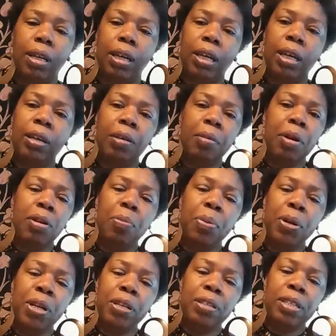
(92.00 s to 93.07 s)
And I'm going to
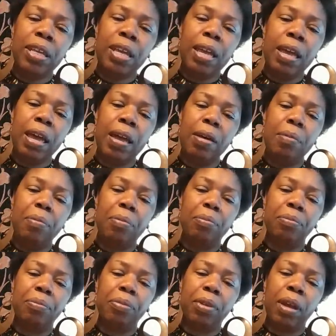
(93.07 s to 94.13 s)
put a dab
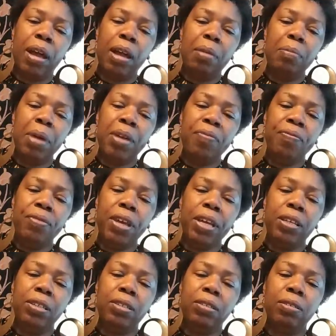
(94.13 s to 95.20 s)
on my
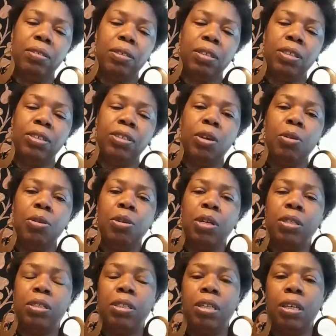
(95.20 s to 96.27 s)
face just so you
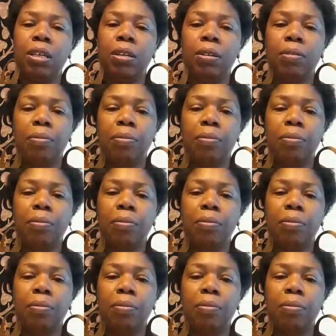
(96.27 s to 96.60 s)
can see.